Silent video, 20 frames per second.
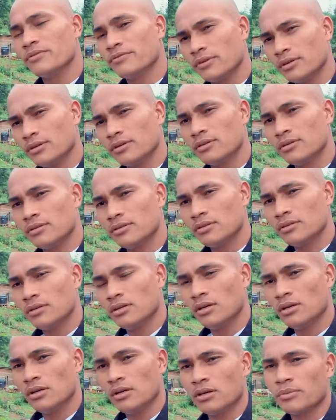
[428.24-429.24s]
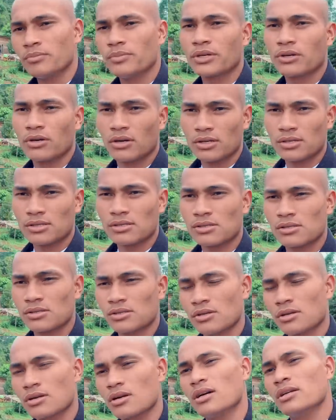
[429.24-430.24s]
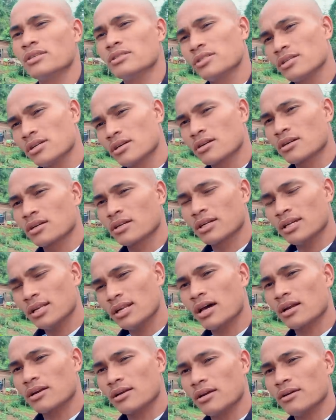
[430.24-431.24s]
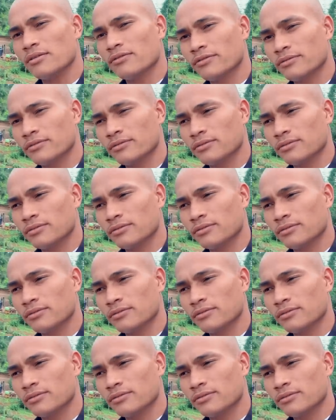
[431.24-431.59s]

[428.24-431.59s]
before, because your anger kill our love.